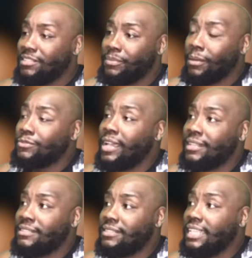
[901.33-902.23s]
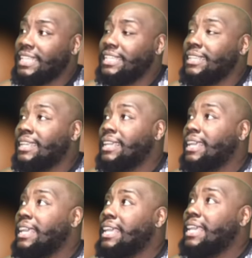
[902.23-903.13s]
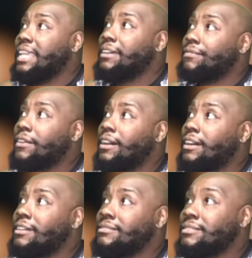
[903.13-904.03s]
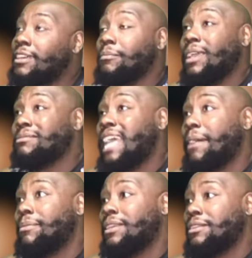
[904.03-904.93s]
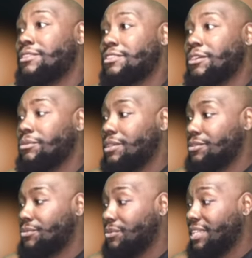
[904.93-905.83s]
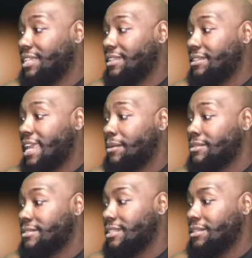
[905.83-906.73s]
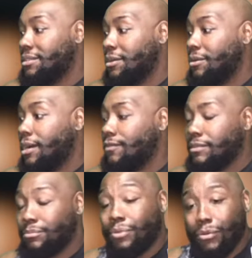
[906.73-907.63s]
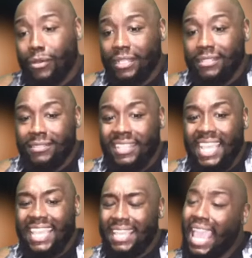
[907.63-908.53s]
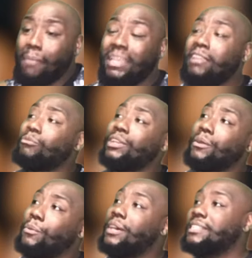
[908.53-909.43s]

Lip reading: But I'm trying to see if something else happened in the show this week that was, of importance. I mean, it really was.